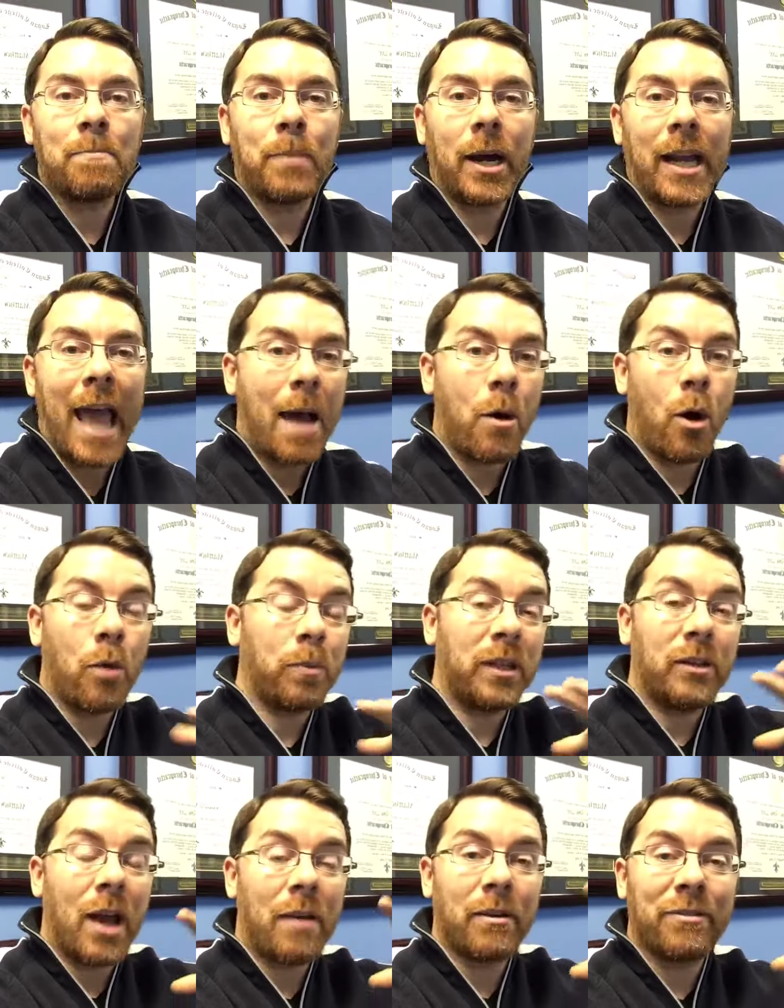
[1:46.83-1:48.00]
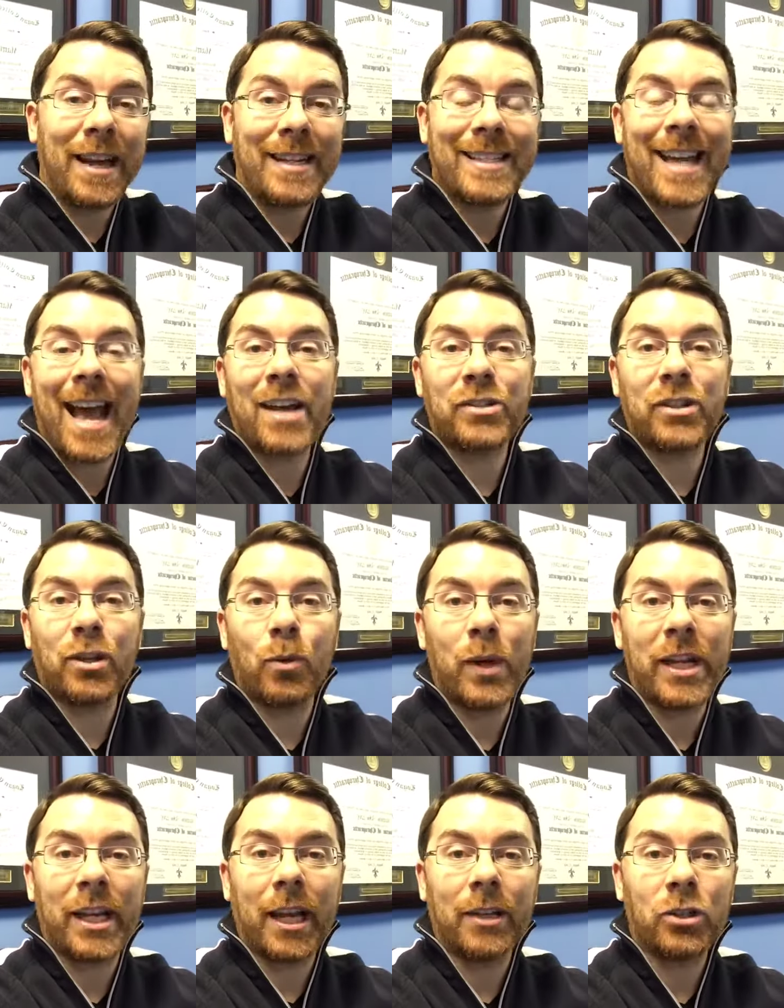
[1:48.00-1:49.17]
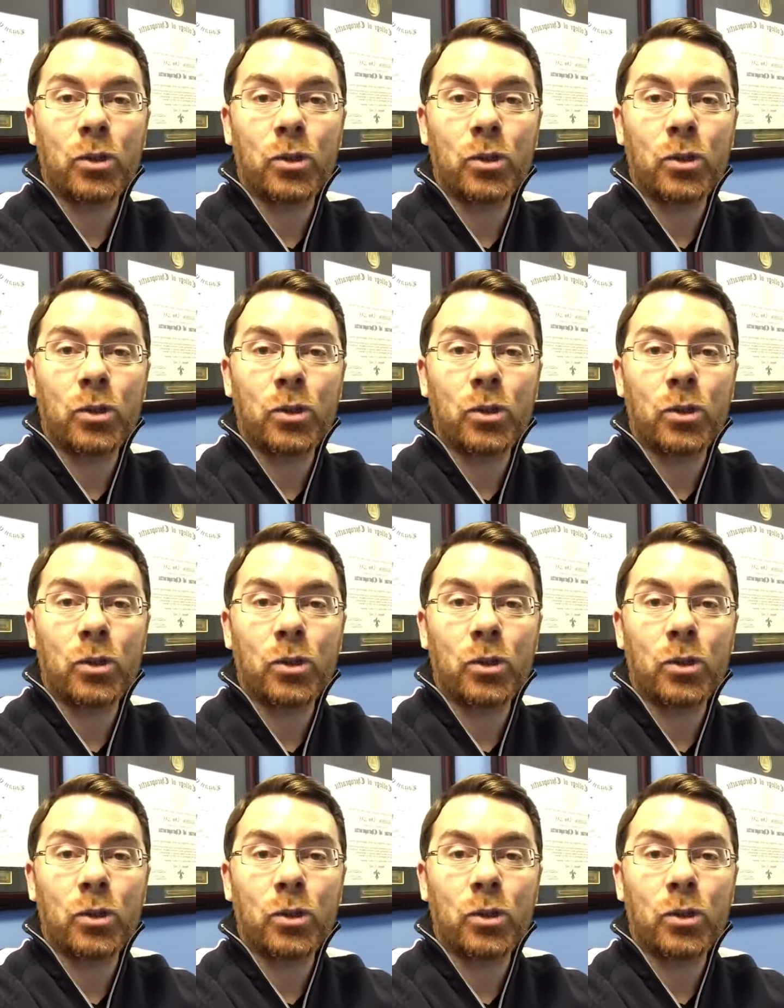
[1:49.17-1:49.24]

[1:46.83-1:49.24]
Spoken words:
But hopefully you have a fantastic weekend.